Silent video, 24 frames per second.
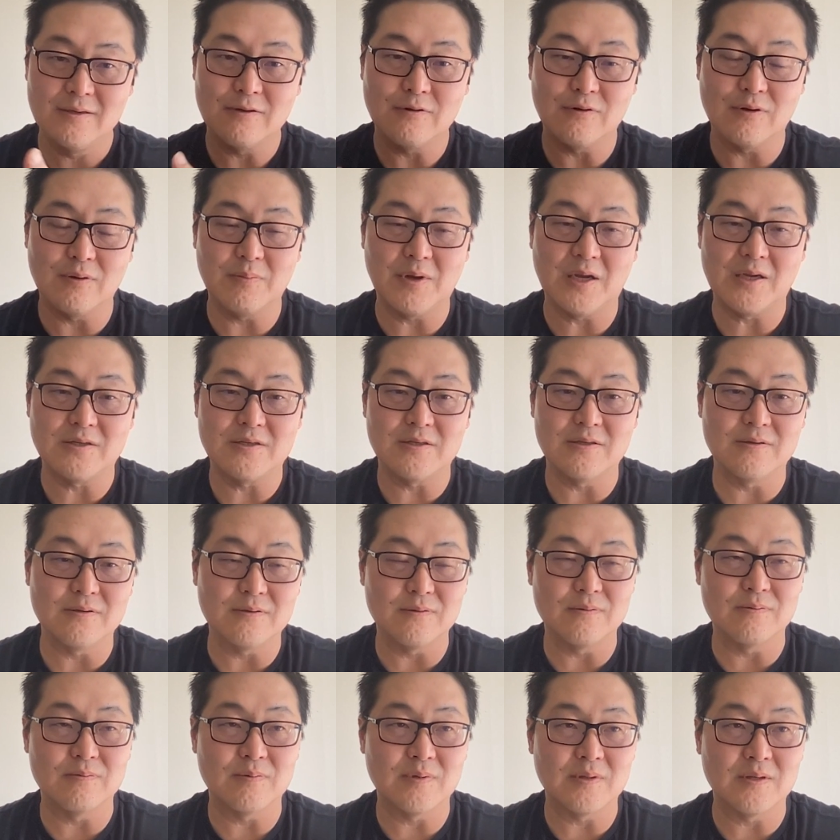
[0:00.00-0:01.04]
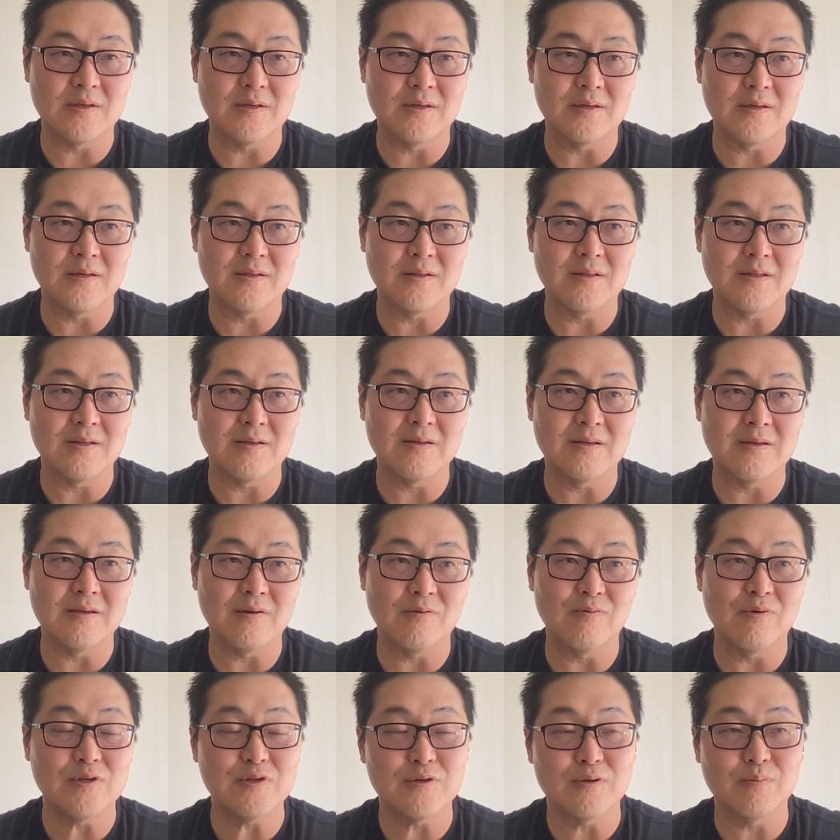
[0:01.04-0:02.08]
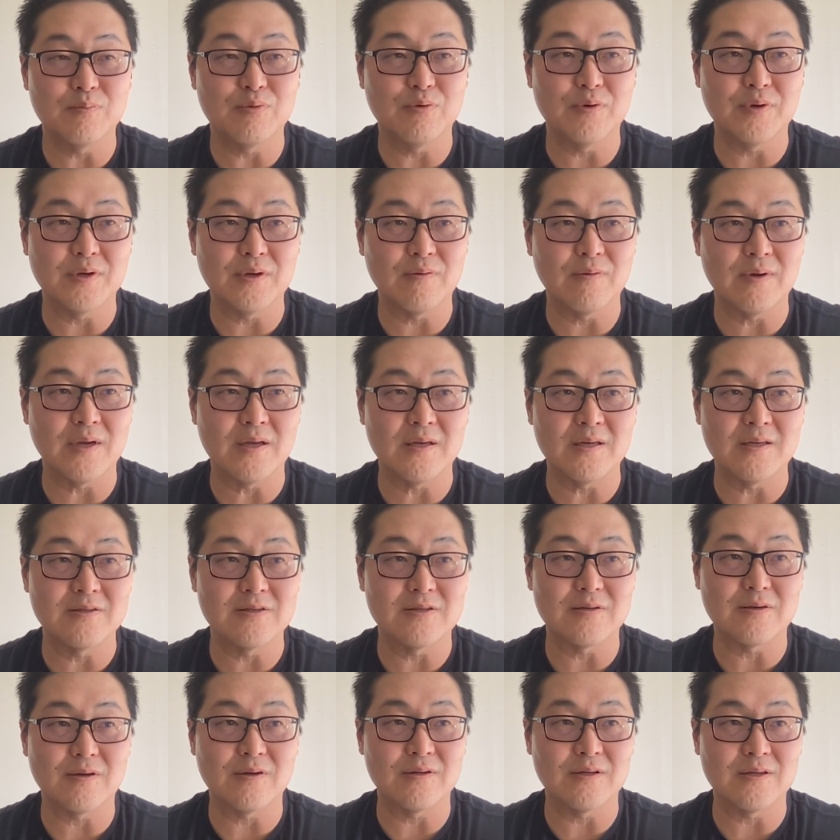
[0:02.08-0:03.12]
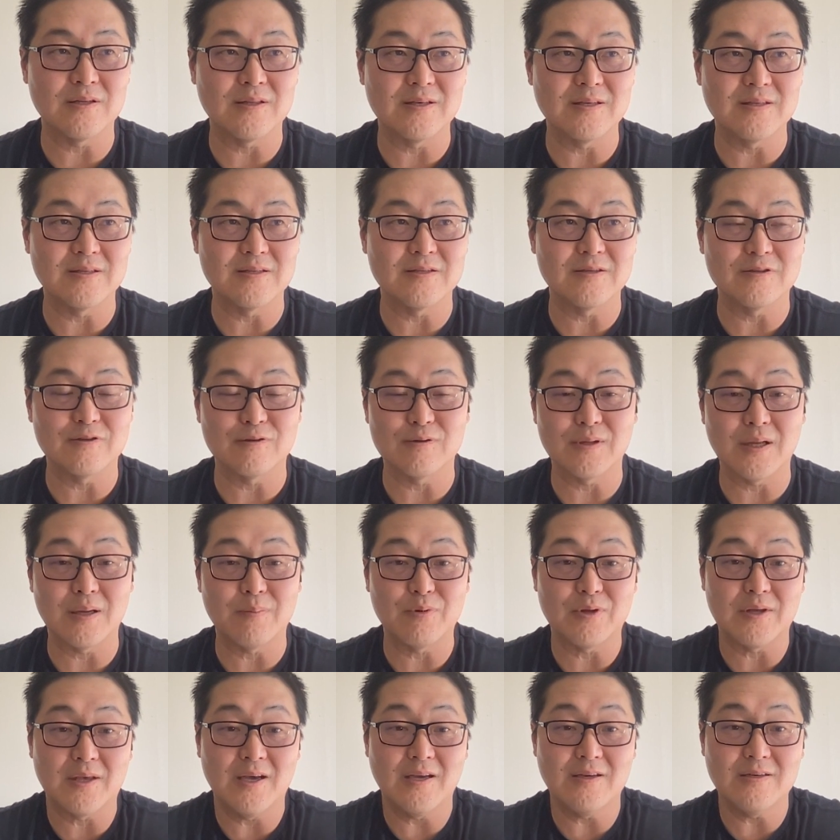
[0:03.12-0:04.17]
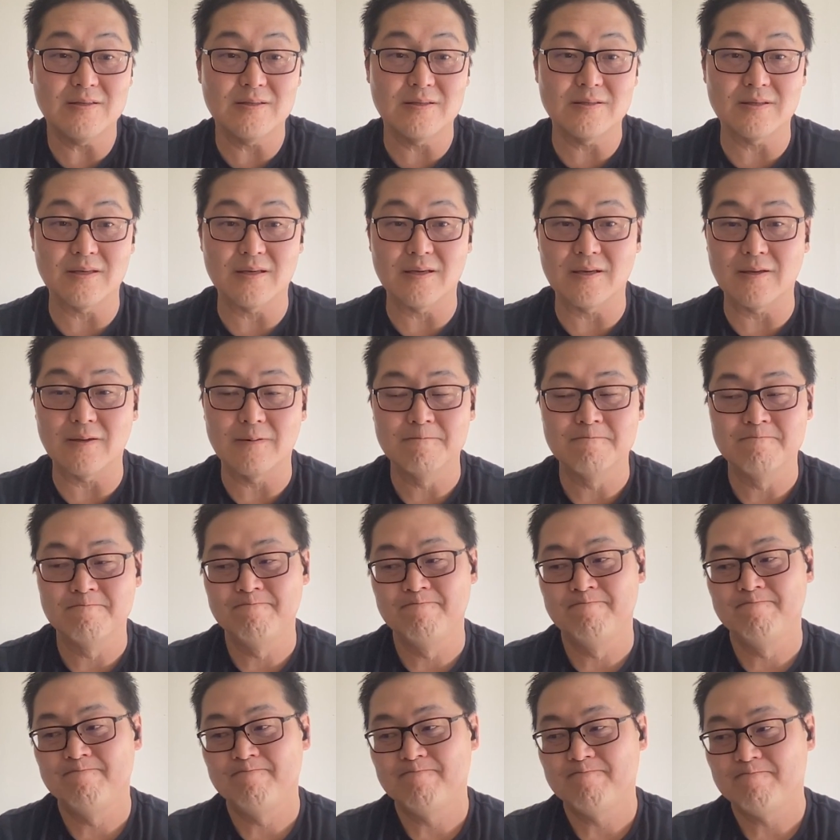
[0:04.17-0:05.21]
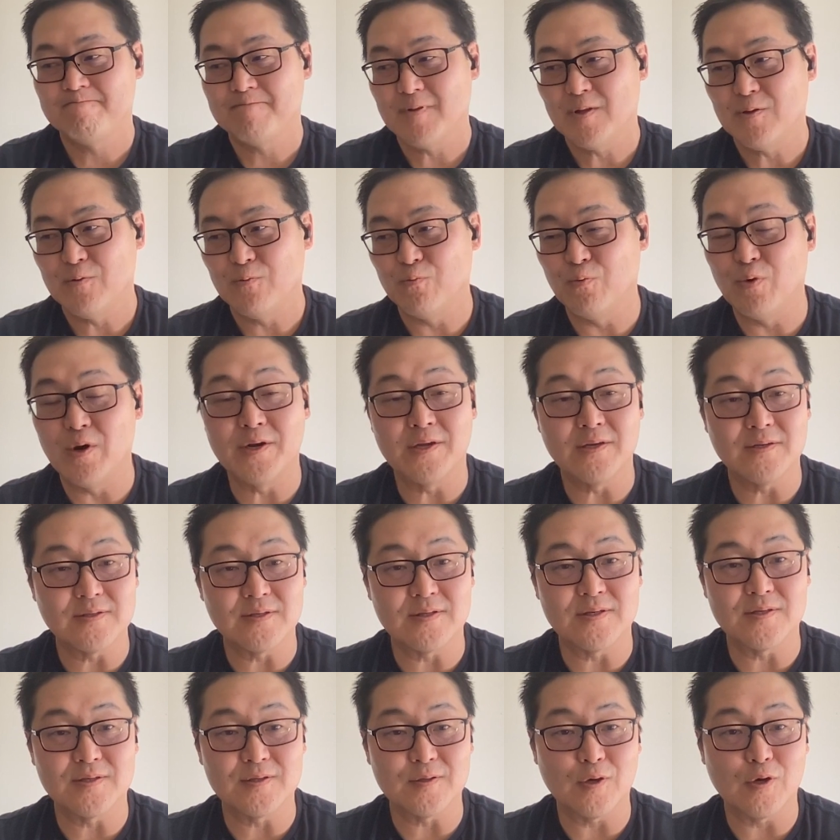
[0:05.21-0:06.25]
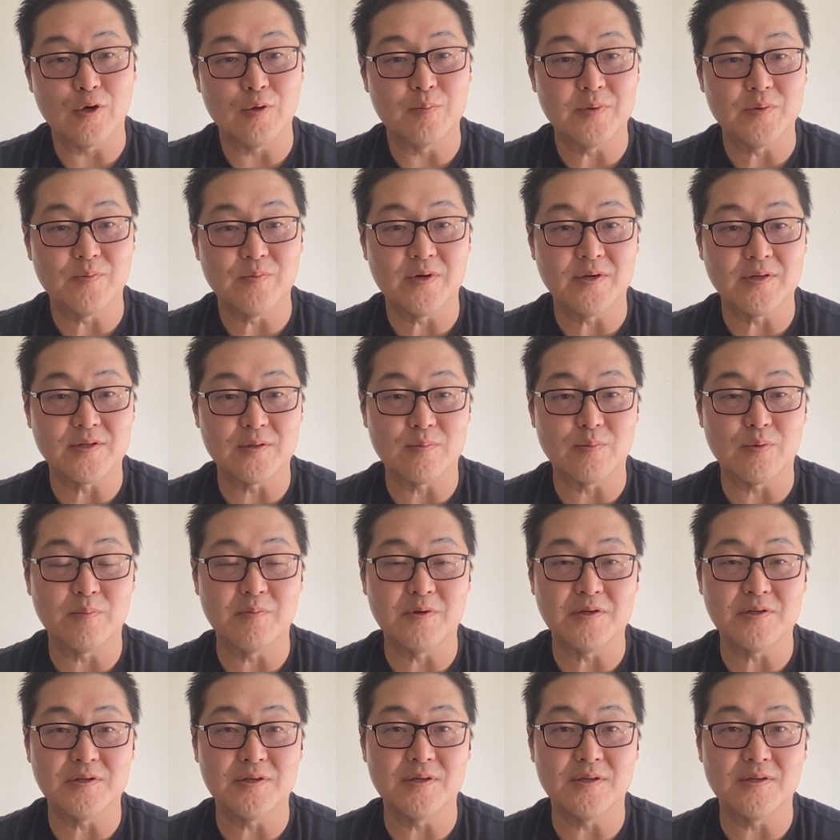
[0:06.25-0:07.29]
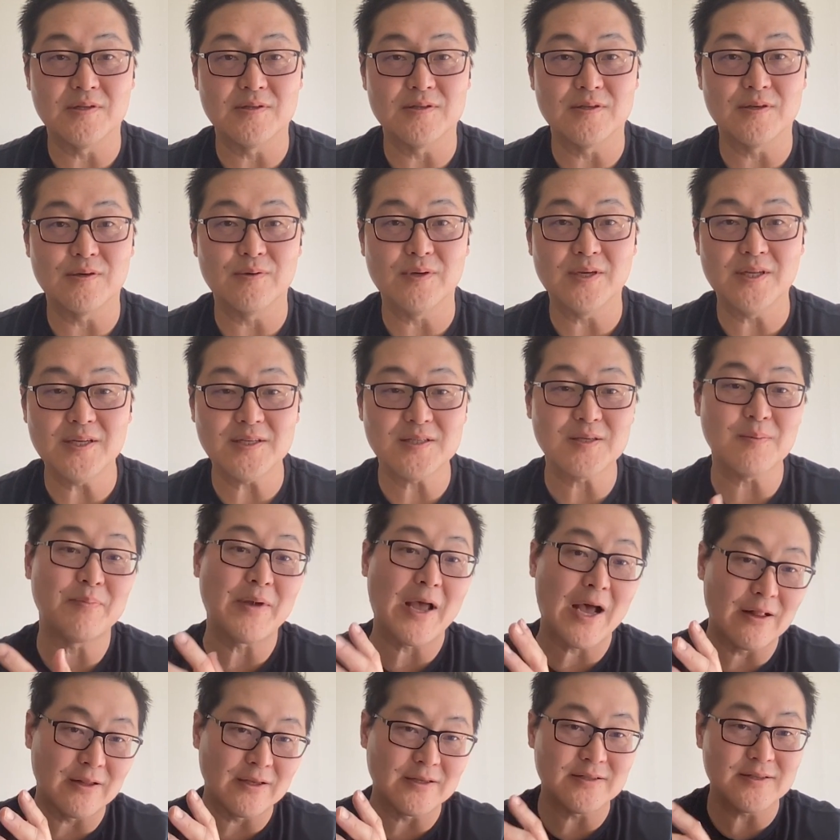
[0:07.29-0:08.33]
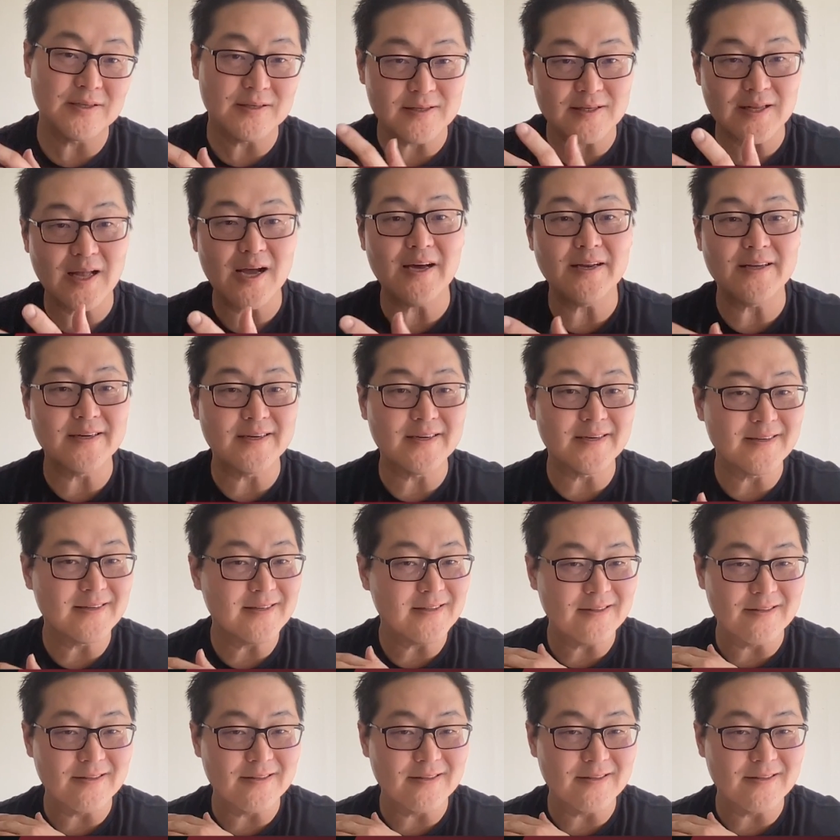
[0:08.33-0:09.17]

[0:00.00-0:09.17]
going back to the original point around installing these additional applications, like what is the scope and what is the permission? And so it is a balance. It's not a